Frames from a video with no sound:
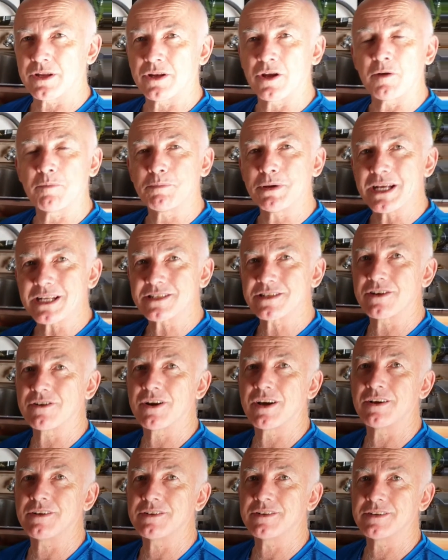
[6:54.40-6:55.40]
are no pets
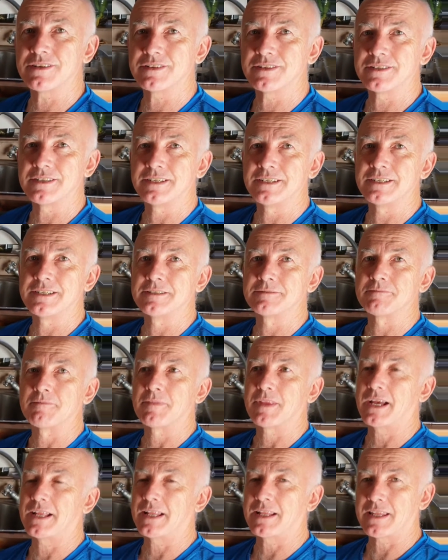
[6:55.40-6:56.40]
around
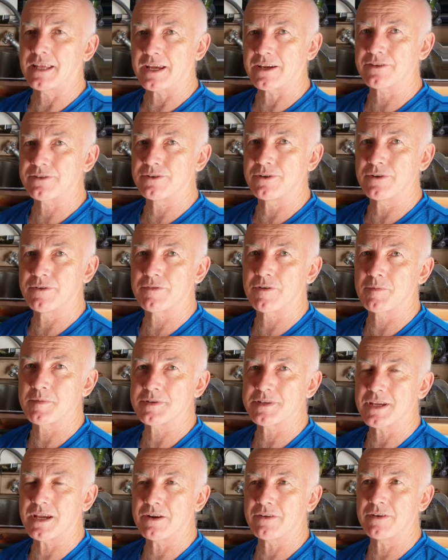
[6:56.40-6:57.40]
and that they're excluded from
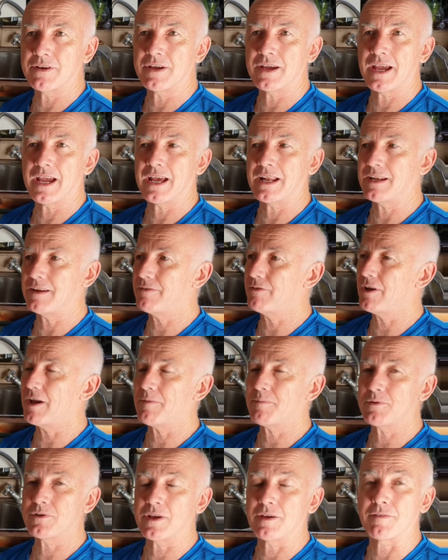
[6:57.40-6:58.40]
this area. And if you
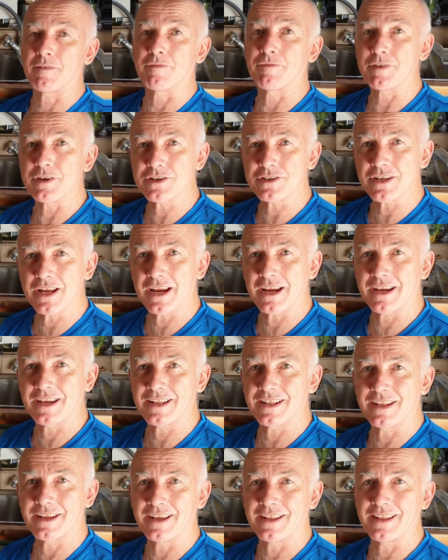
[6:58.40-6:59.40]
happen to have a fish tank
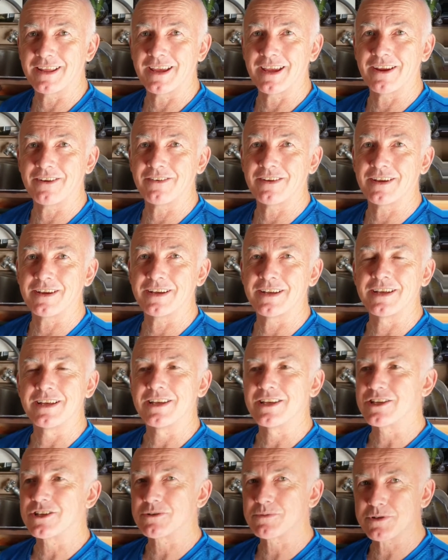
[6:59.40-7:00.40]
in the area,
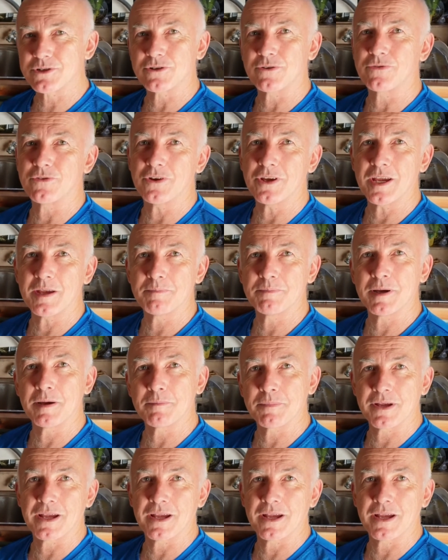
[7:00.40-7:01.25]
switch off your air pump,